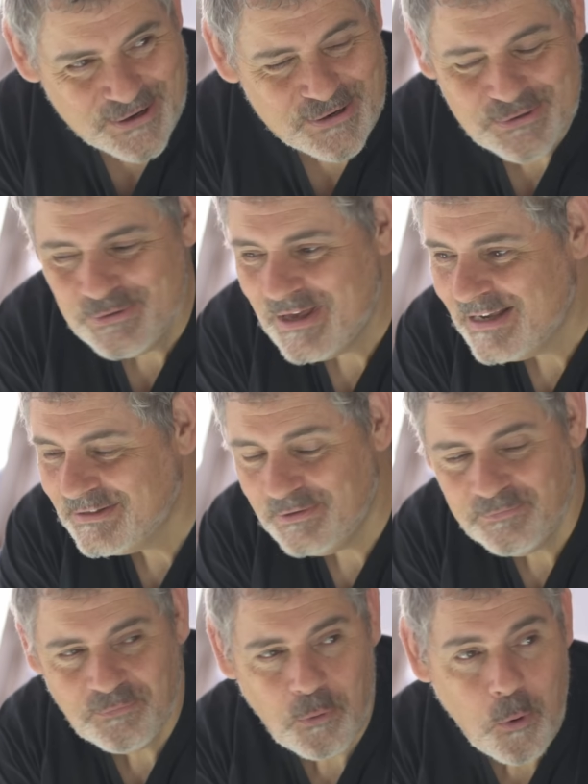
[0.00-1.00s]

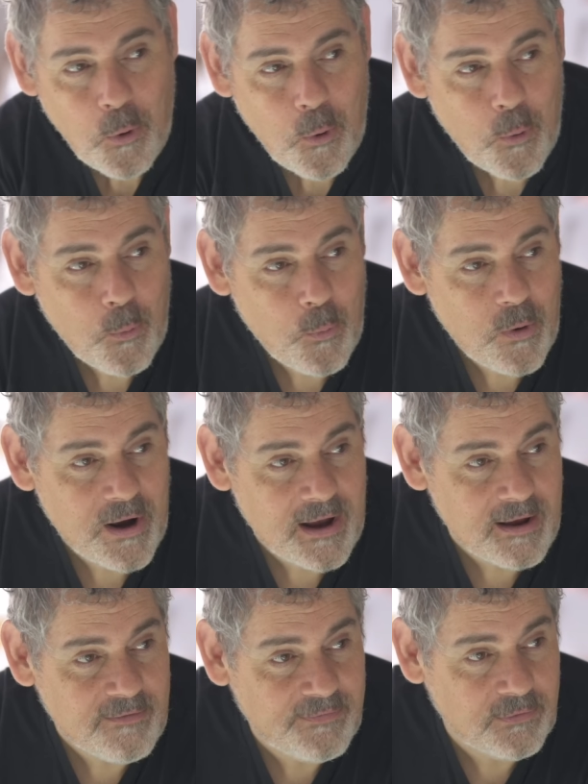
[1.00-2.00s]
2004
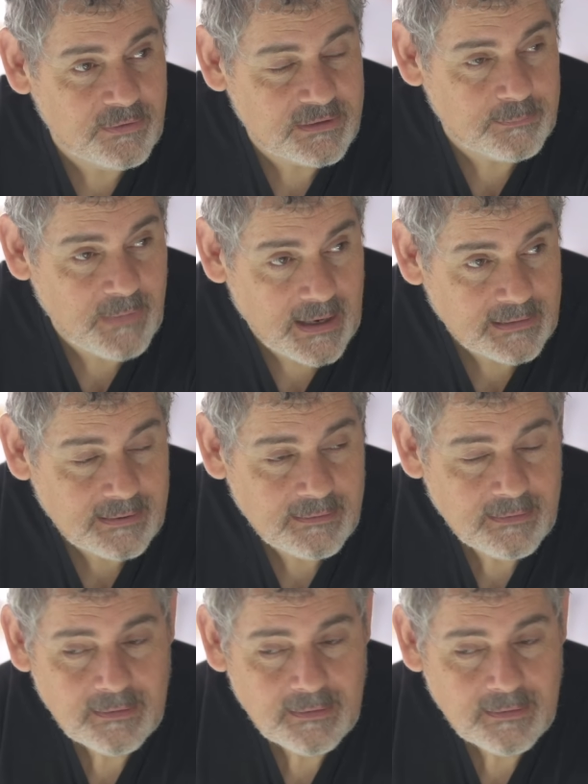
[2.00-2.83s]
we first met.